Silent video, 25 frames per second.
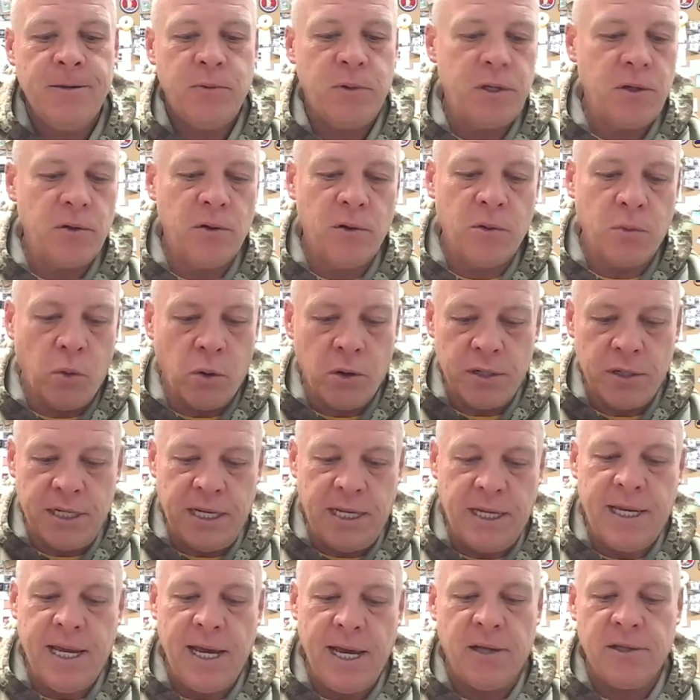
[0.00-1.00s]
We do award
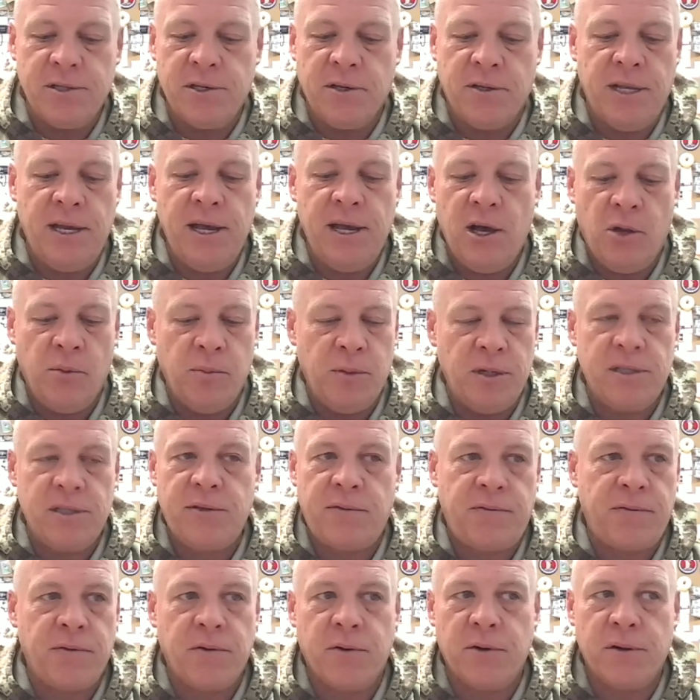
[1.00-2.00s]
decals on the
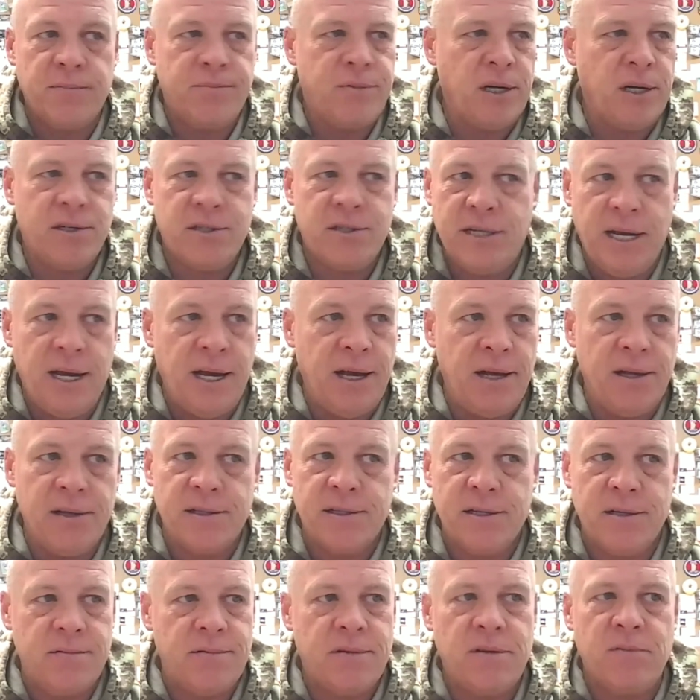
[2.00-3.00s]
helmets for
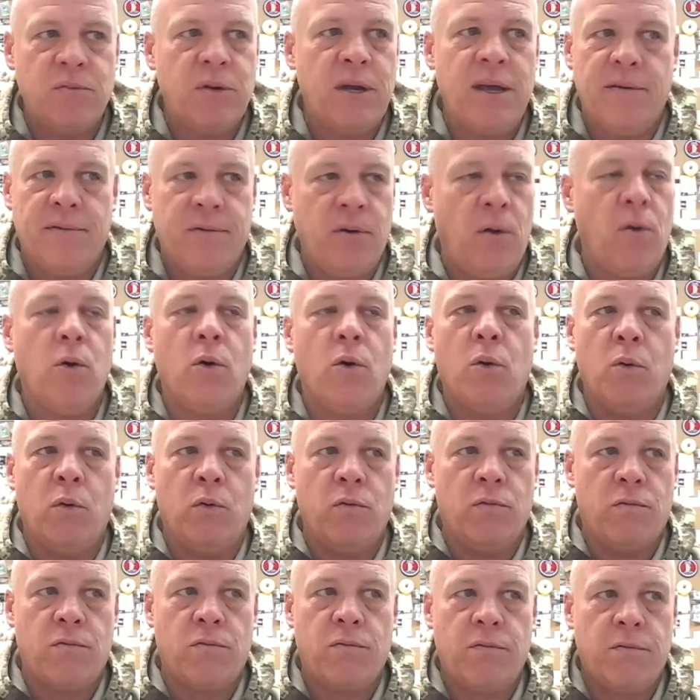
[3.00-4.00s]
touchdowns. We have a
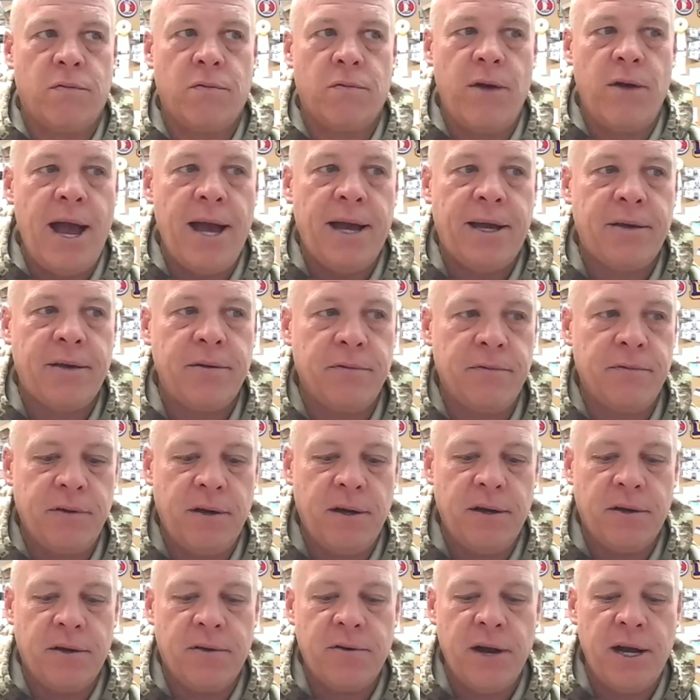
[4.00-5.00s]
whole rack
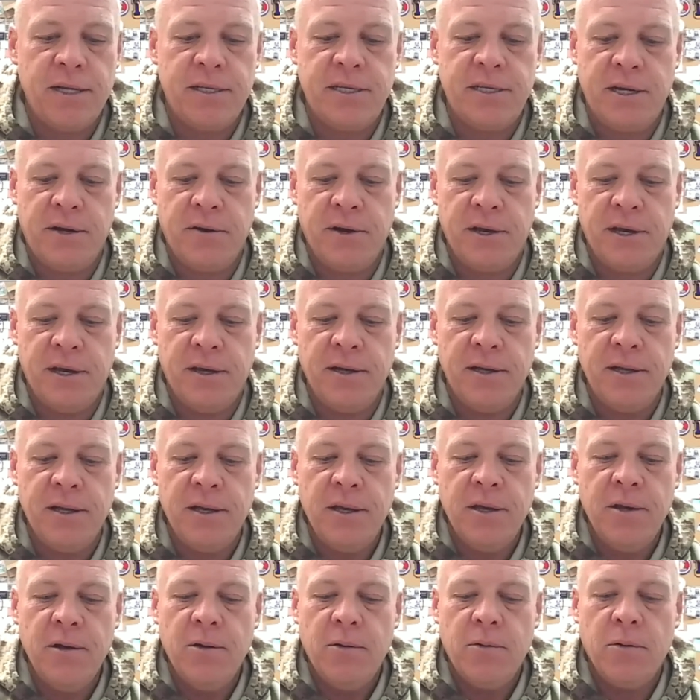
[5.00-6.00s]
of criteria.
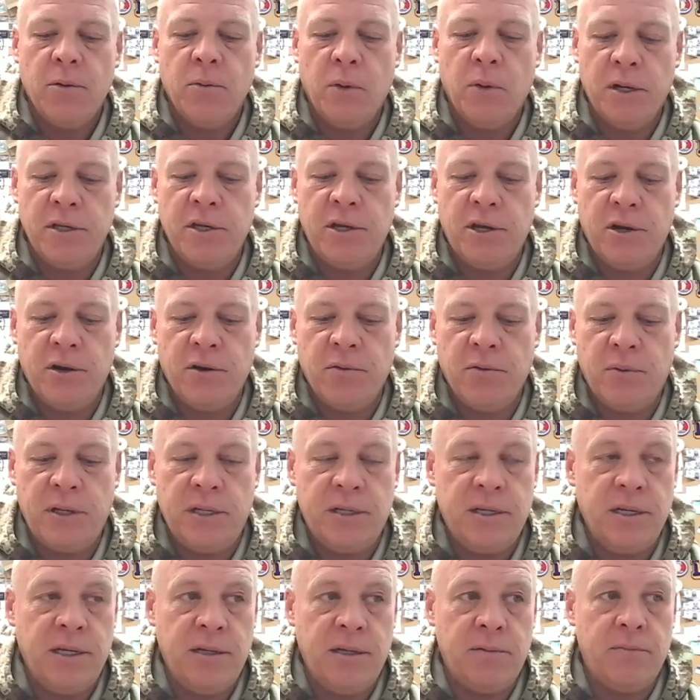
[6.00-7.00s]
Well, one year
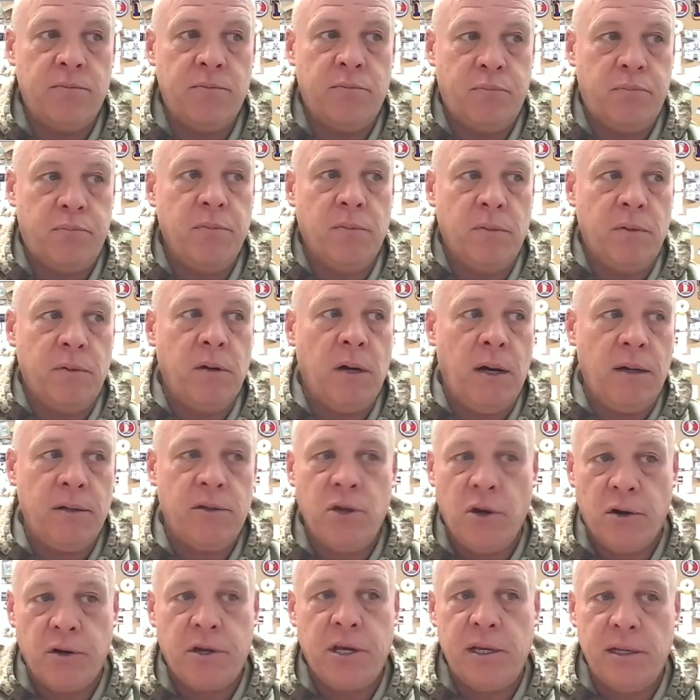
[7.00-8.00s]
we did
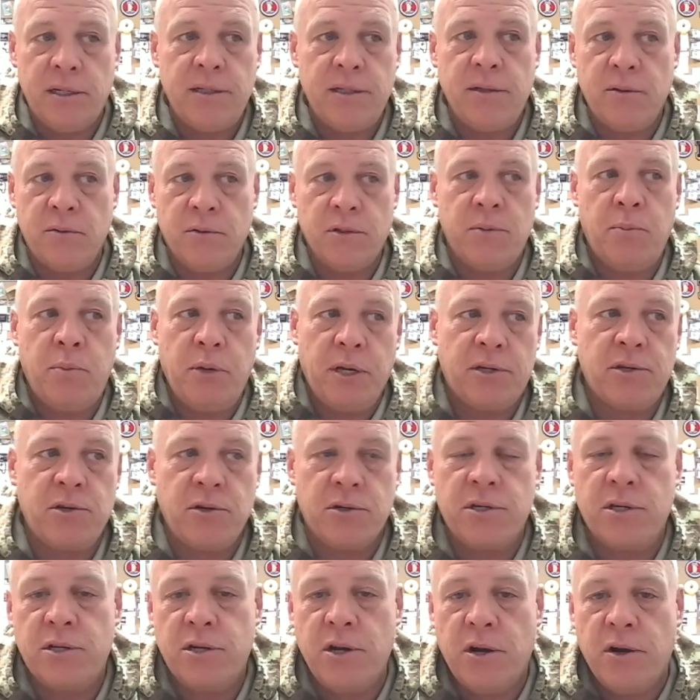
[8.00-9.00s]
turkeys. It was
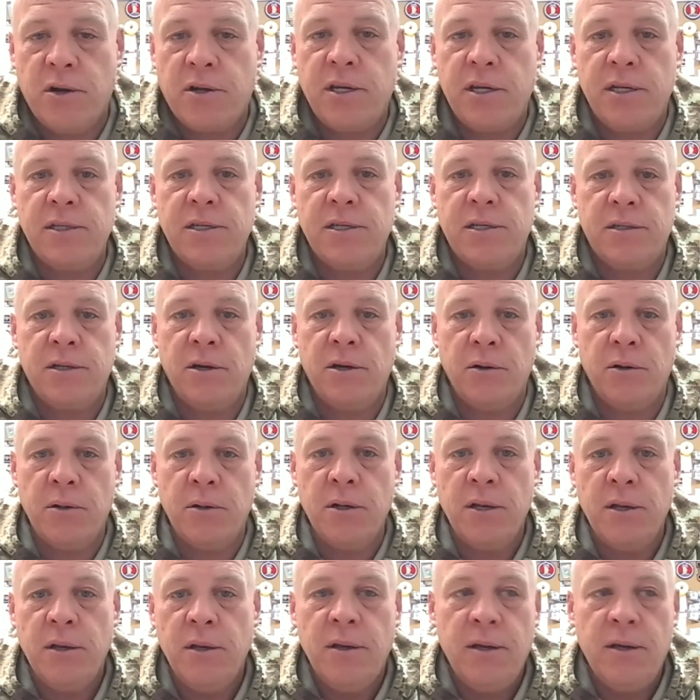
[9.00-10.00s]
pictures of turkeys.
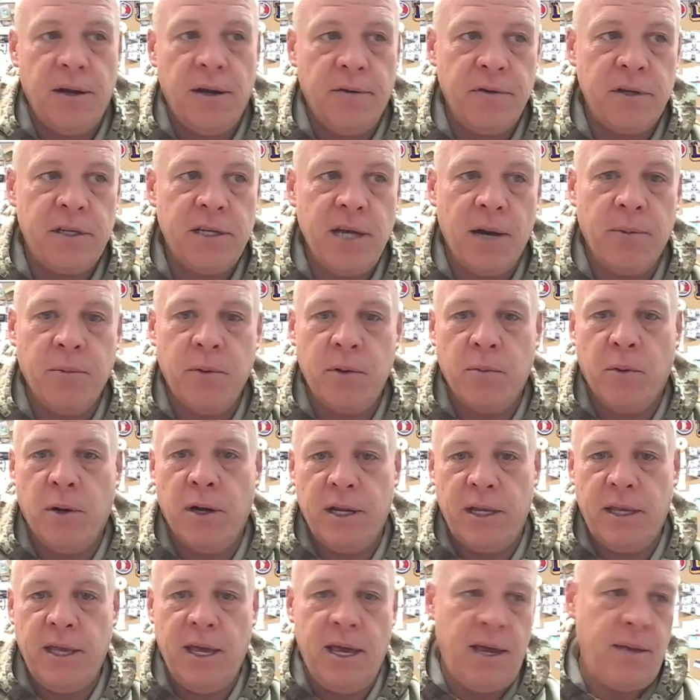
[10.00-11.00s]
So every time we
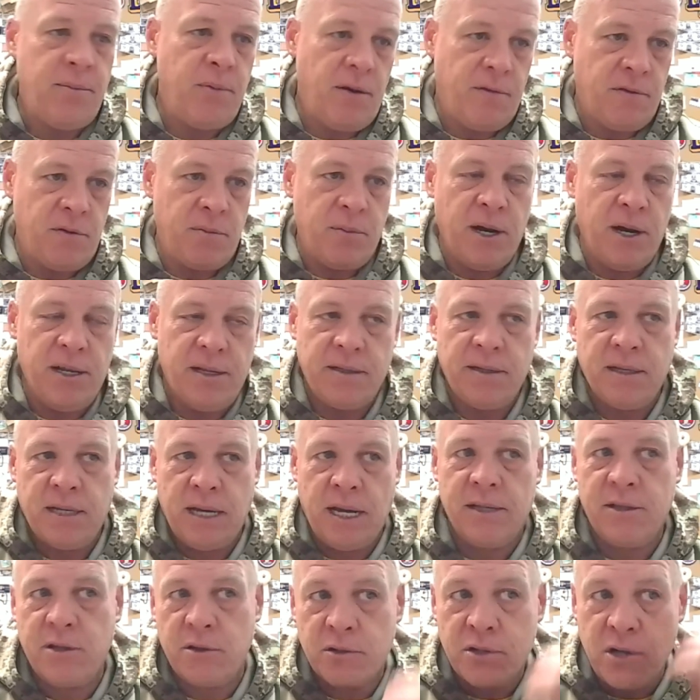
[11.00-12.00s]
won a game, everybody
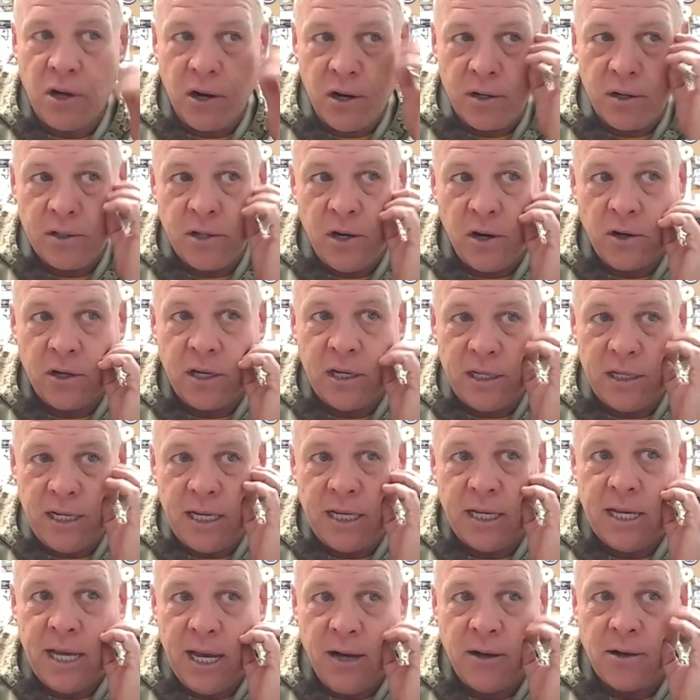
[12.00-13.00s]
got their turkey
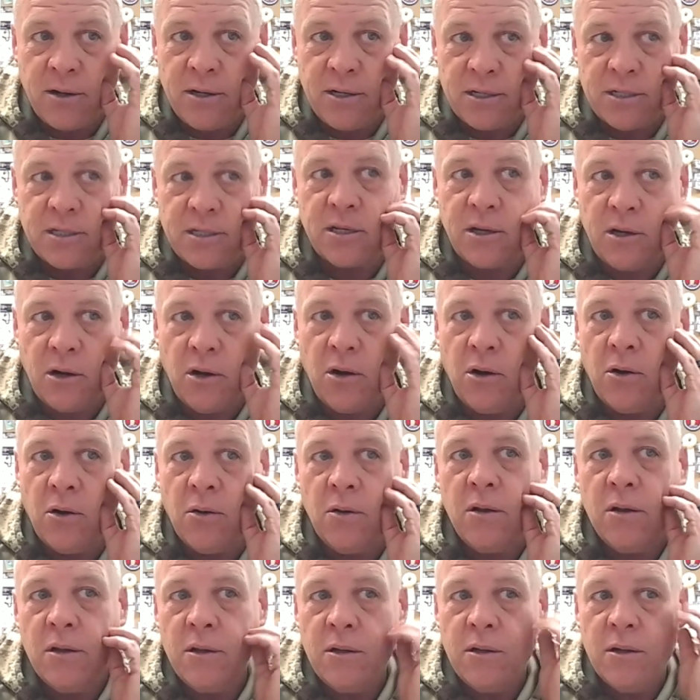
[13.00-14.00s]
decal because the
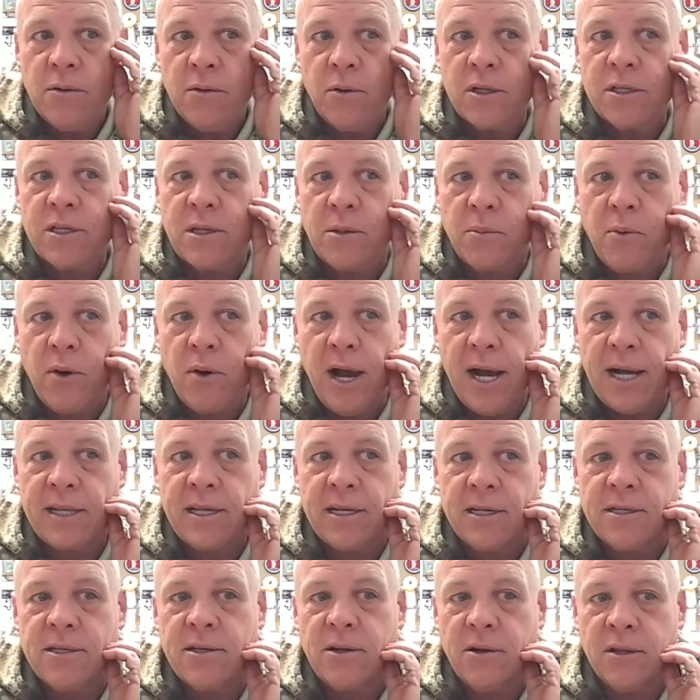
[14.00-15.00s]
goal was to
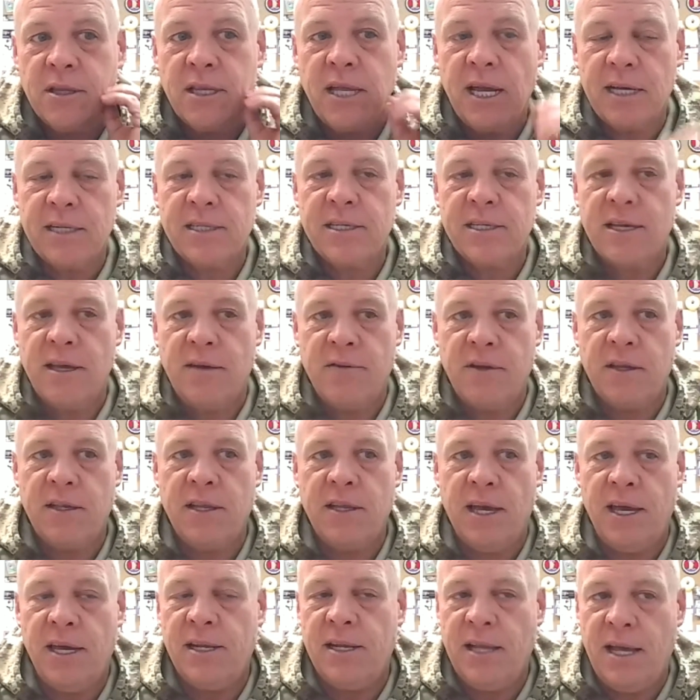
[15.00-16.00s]
practice on Thanksgiving
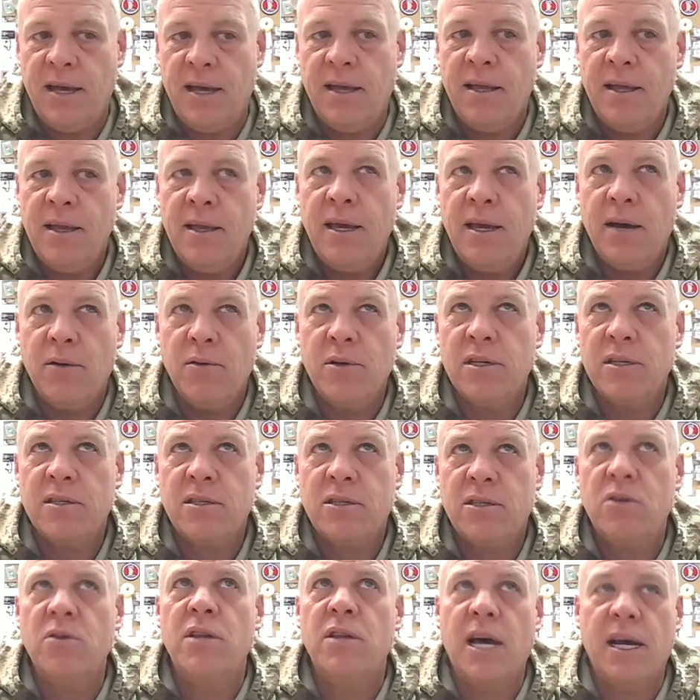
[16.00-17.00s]
Day, and that
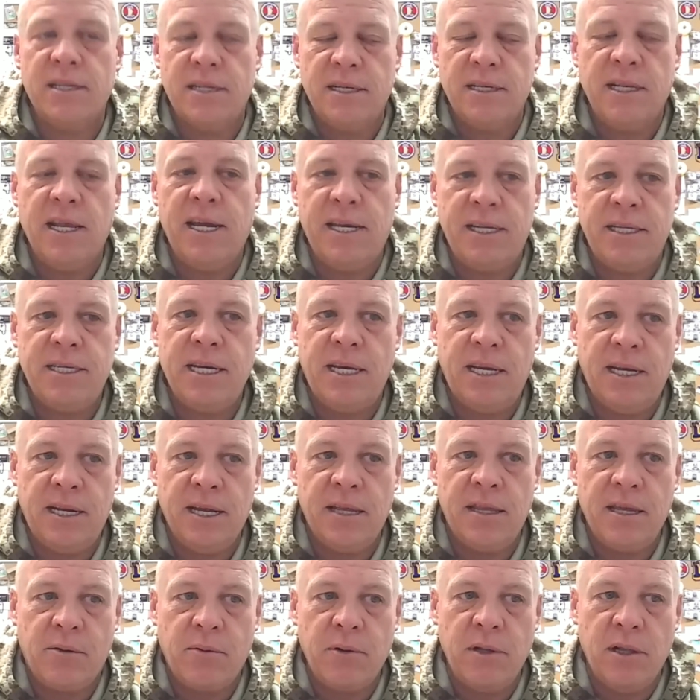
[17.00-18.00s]
was
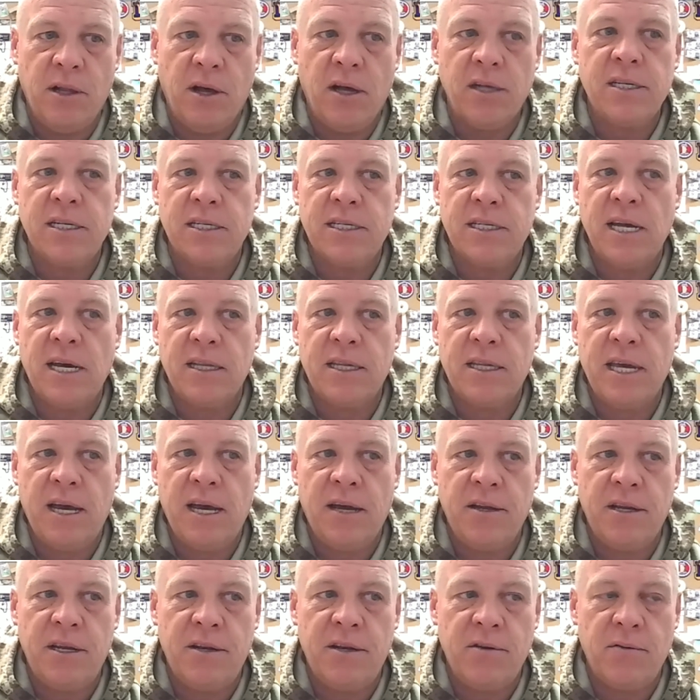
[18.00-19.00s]
2019. I think we lost to South
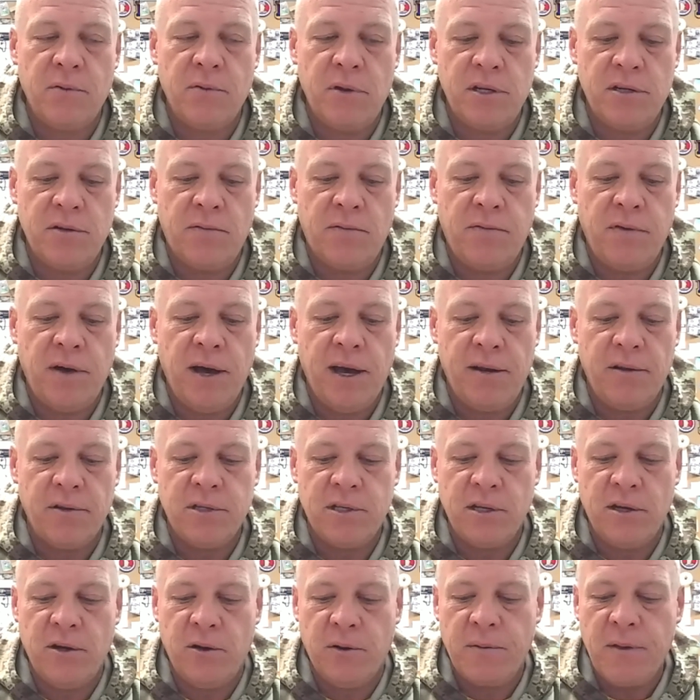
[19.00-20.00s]
County in the region final.
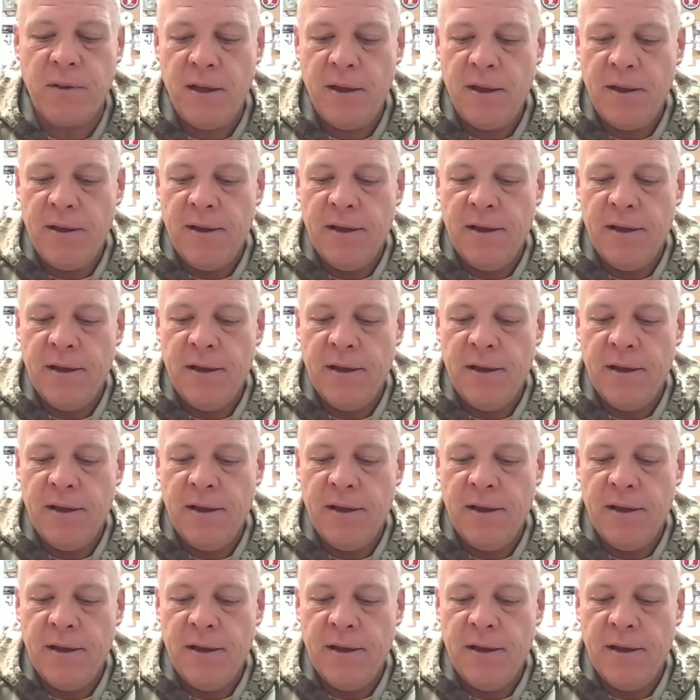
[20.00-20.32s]
So